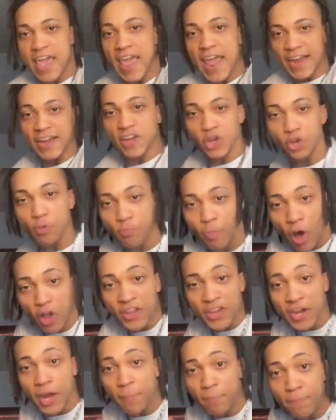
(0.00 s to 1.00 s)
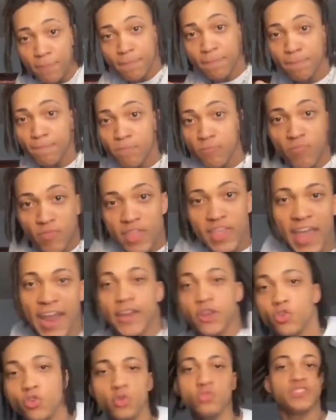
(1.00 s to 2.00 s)
And then you ball it up and
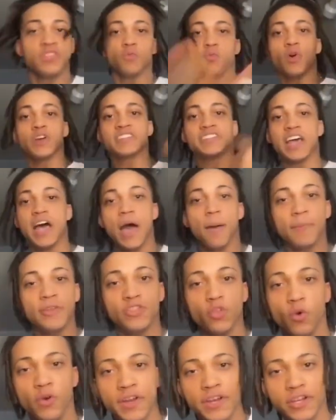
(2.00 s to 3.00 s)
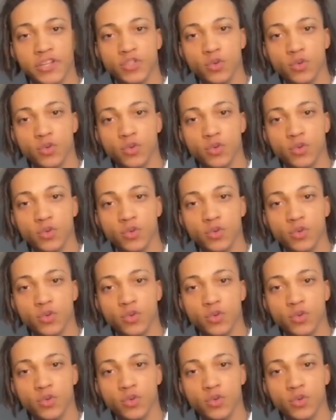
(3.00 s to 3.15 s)
you use it one time and throw it in the